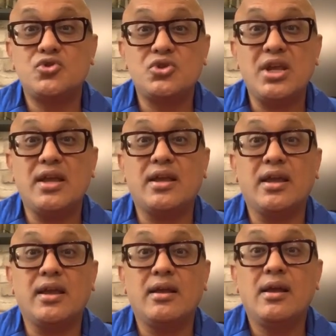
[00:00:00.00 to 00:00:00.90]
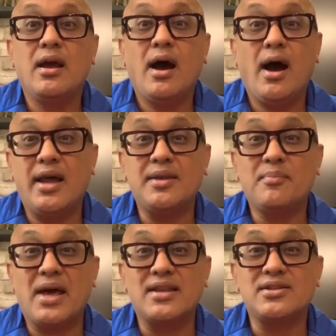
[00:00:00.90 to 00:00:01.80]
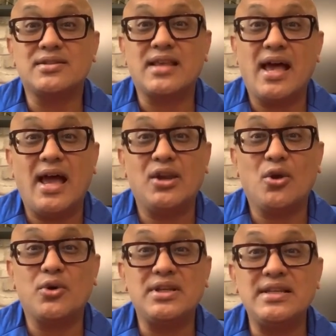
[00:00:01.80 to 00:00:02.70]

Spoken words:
shake a hiring manager's hand or